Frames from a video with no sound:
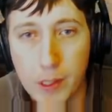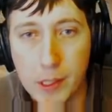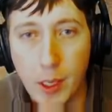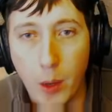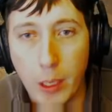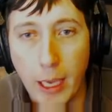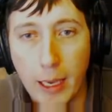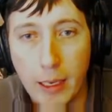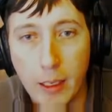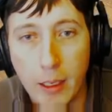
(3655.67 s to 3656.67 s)
snow
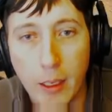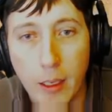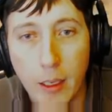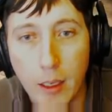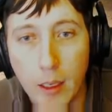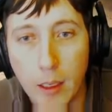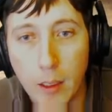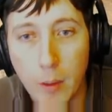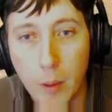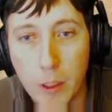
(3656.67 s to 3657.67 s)
yet,
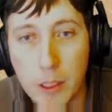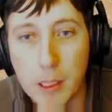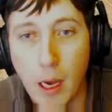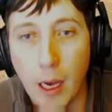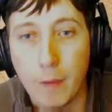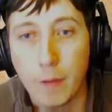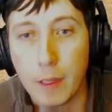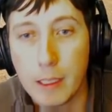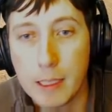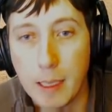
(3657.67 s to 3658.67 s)
which is odd for
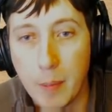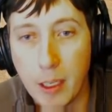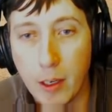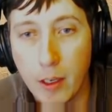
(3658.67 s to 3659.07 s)
this time of year.